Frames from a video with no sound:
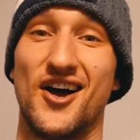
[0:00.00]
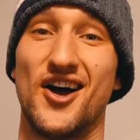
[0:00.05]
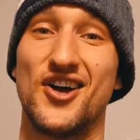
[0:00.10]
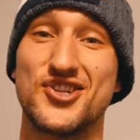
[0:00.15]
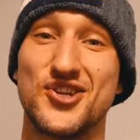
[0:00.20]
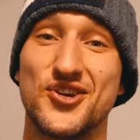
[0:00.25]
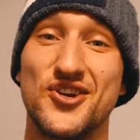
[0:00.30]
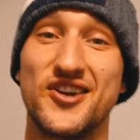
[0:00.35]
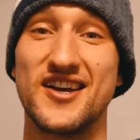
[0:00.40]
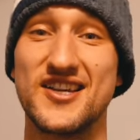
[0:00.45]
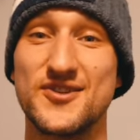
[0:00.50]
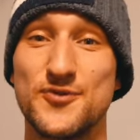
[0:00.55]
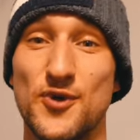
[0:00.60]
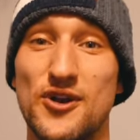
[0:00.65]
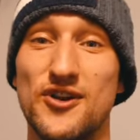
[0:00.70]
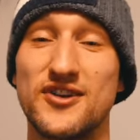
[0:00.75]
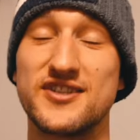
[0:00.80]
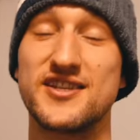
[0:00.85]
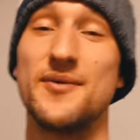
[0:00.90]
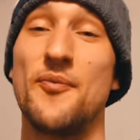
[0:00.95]
I'll show you guys
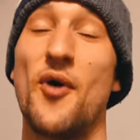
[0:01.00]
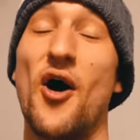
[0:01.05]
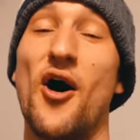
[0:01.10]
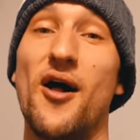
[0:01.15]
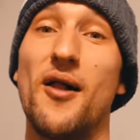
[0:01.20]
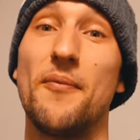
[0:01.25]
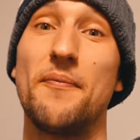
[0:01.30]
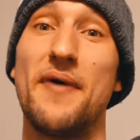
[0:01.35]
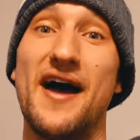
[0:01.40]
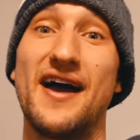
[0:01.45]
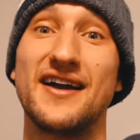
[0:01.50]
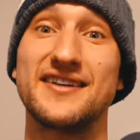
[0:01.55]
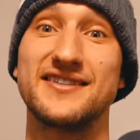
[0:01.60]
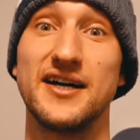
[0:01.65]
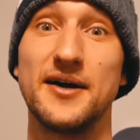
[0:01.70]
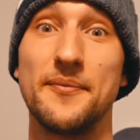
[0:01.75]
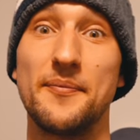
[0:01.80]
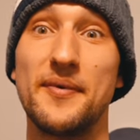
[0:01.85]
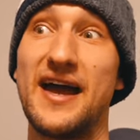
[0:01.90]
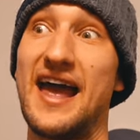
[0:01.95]
what it looks like all packed
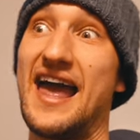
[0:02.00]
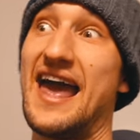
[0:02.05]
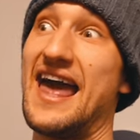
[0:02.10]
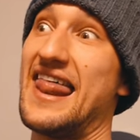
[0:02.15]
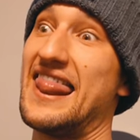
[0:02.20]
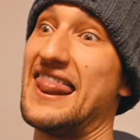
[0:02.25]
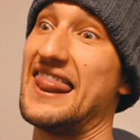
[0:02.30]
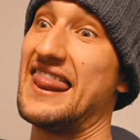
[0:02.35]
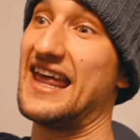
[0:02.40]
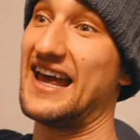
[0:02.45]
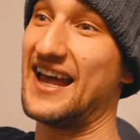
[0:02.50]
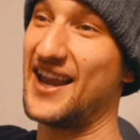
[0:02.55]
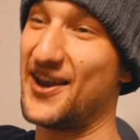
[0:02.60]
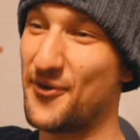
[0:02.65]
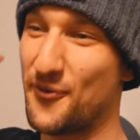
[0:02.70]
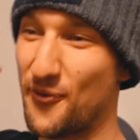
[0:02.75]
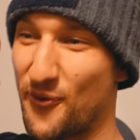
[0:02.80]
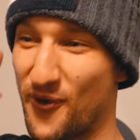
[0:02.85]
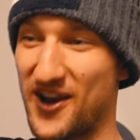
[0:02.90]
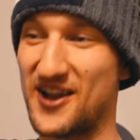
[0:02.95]
up and
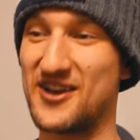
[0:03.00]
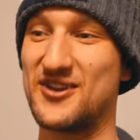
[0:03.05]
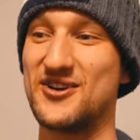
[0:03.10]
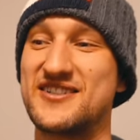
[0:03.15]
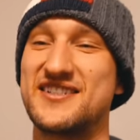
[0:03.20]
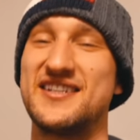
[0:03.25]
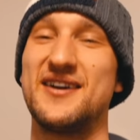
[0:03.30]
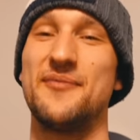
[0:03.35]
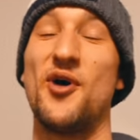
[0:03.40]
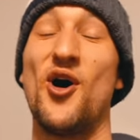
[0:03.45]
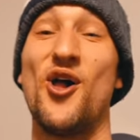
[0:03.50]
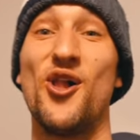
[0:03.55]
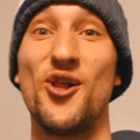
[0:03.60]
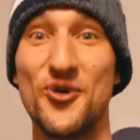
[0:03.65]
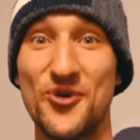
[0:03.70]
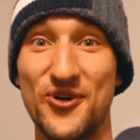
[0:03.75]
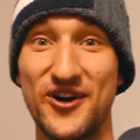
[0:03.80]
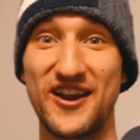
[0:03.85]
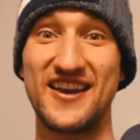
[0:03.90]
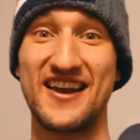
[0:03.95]
then what it looks like all
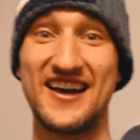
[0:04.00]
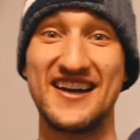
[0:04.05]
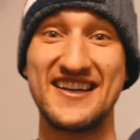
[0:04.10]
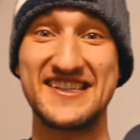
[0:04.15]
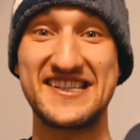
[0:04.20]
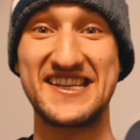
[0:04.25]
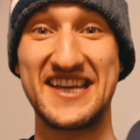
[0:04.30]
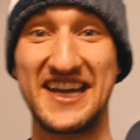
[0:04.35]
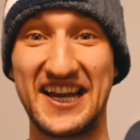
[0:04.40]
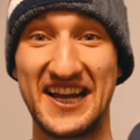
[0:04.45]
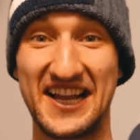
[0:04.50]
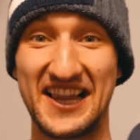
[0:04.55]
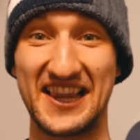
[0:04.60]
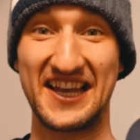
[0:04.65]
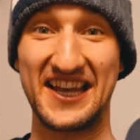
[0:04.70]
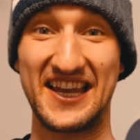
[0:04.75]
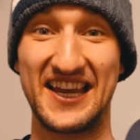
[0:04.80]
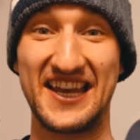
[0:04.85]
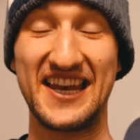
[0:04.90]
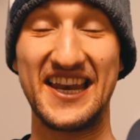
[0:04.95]
organized and
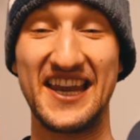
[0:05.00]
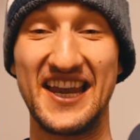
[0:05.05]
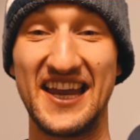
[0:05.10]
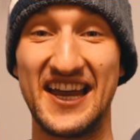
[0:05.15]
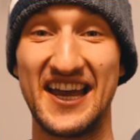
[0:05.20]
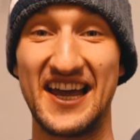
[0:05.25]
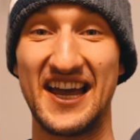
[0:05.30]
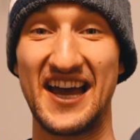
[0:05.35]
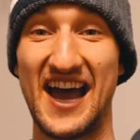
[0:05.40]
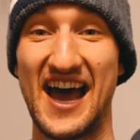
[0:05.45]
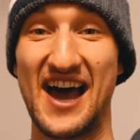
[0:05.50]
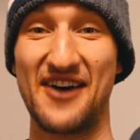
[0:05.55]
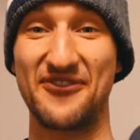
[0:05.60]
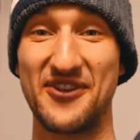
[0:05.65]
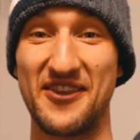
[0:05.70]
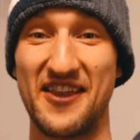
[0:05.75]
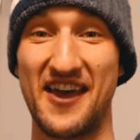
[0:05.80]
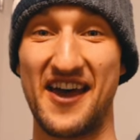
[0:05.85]
clean after